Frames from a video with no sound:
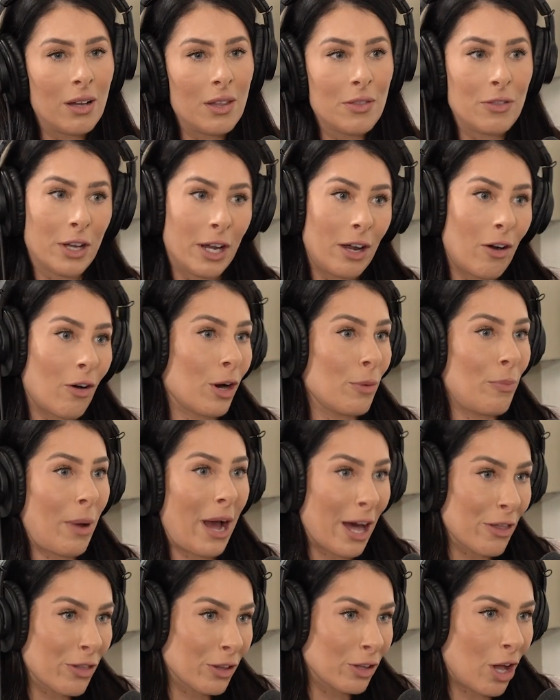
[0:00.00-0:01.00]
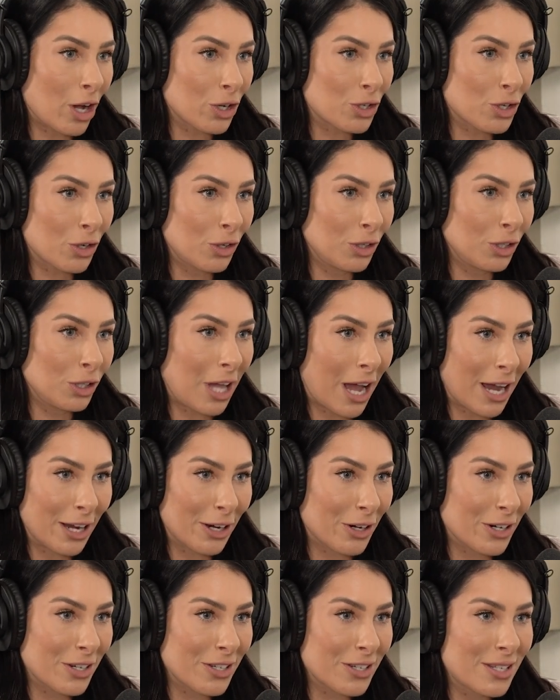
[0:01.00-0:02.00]
They are pathological
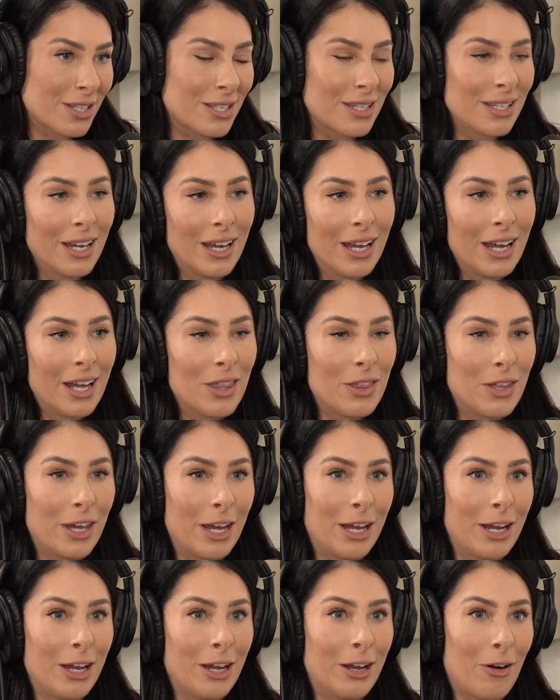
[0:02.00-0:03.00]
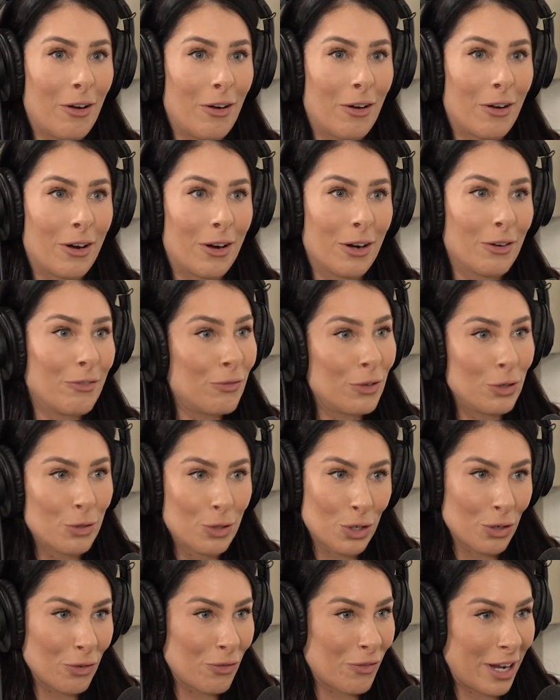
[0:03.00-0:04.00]
liars. They are
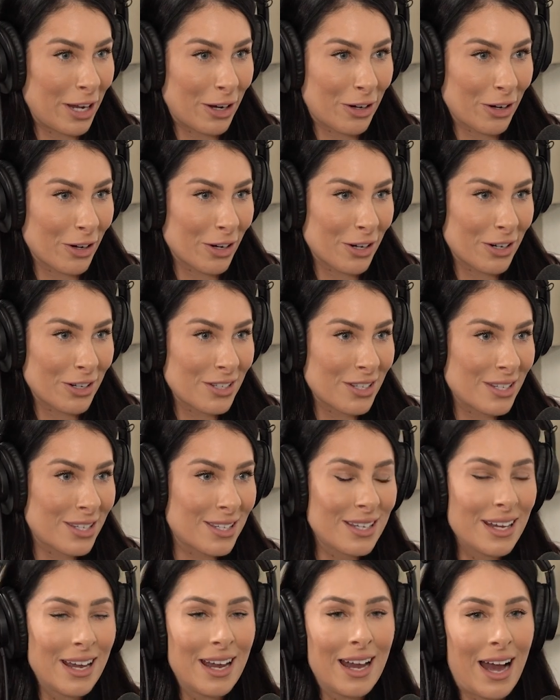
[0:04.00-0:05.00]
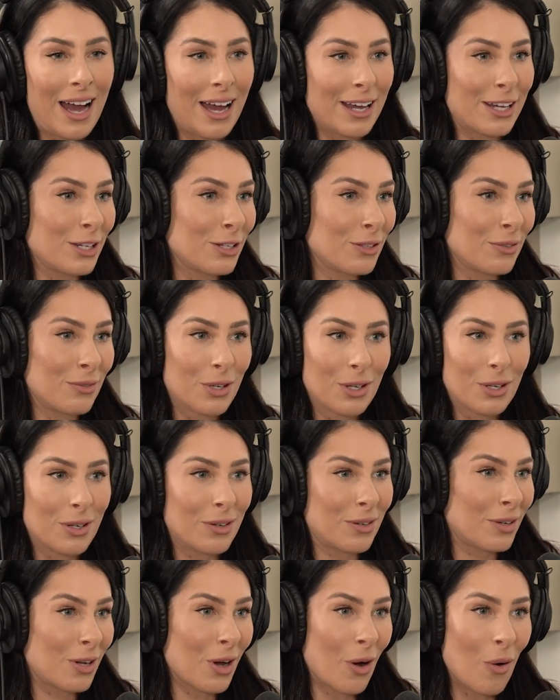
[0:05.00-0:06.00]
future fakers. I can
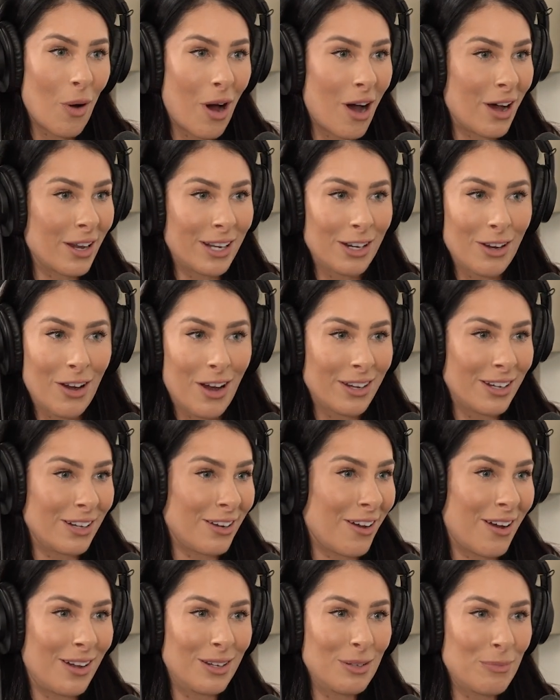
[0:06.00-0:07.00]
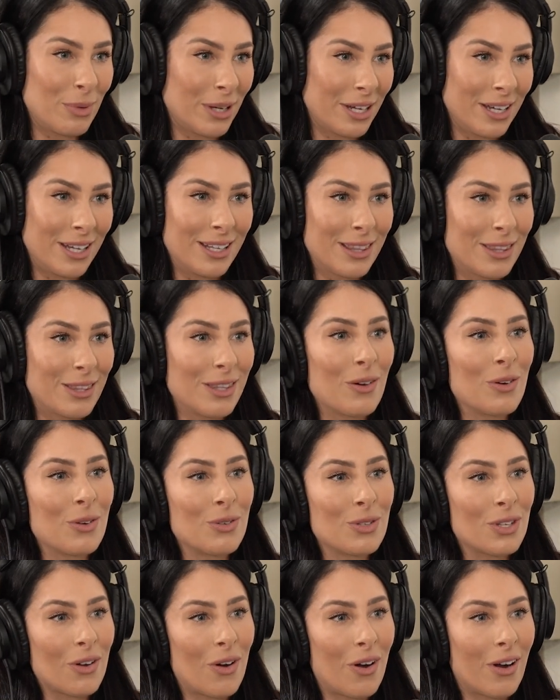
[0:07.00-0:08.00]
go on and on and on, but
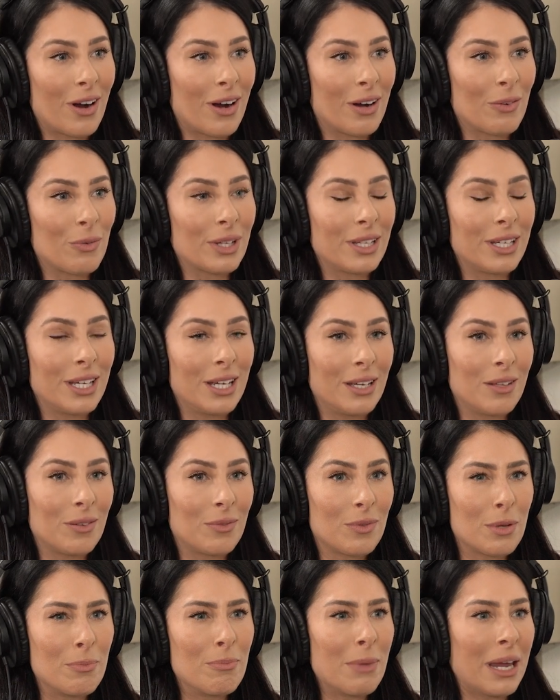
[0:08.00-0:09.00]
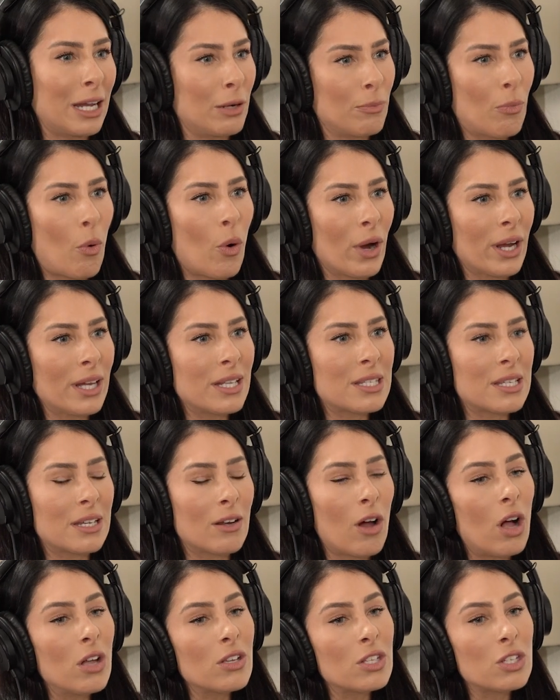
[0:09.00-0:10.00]
those are really the main points.
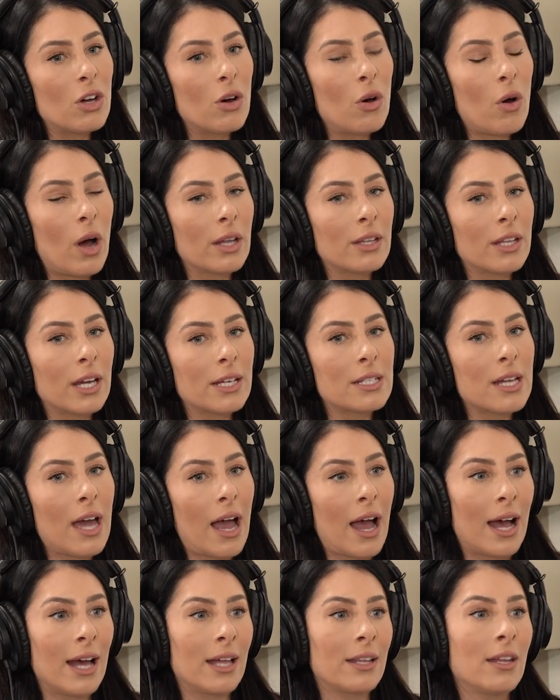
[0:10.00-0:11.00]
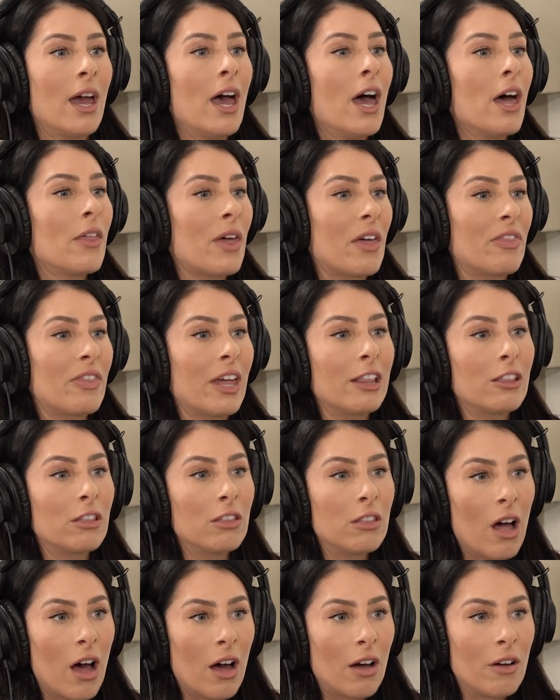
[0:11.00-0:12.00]
And also, I'd like to add that they
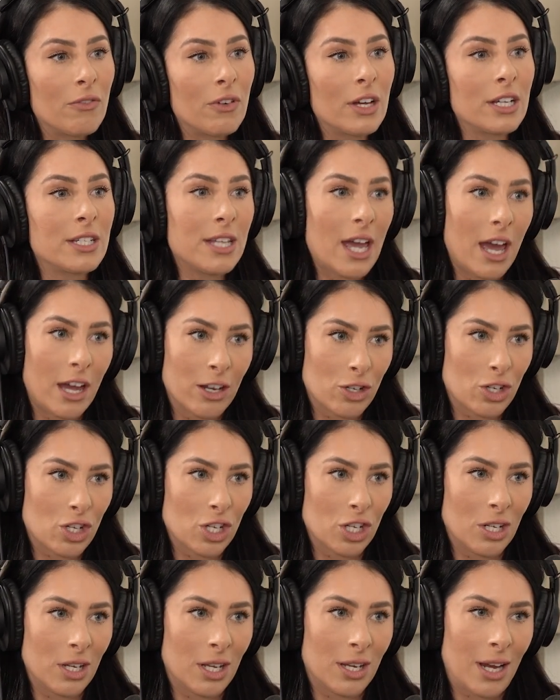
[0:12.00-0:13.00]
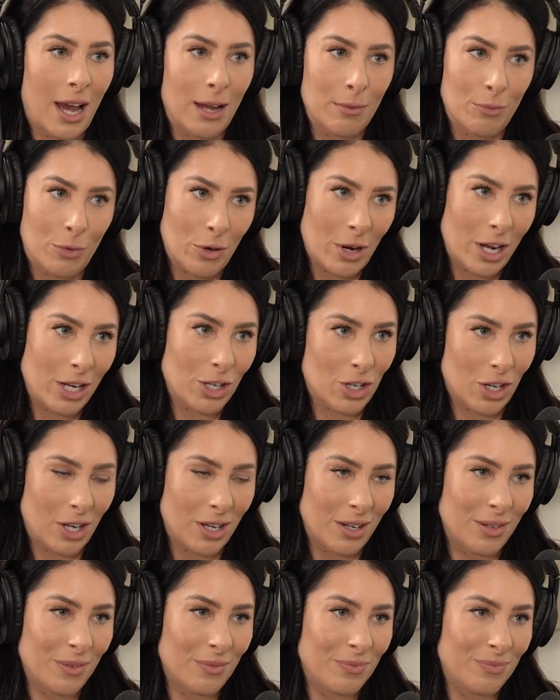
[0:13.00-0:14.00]
love attention and
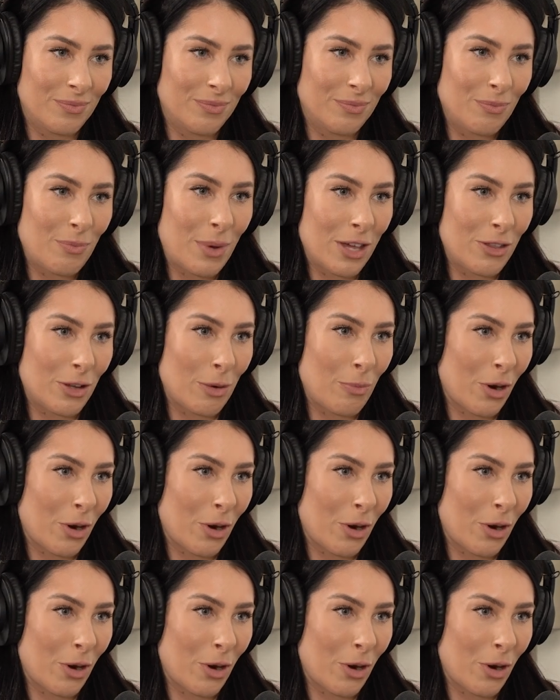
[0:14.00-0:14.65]
admiration by their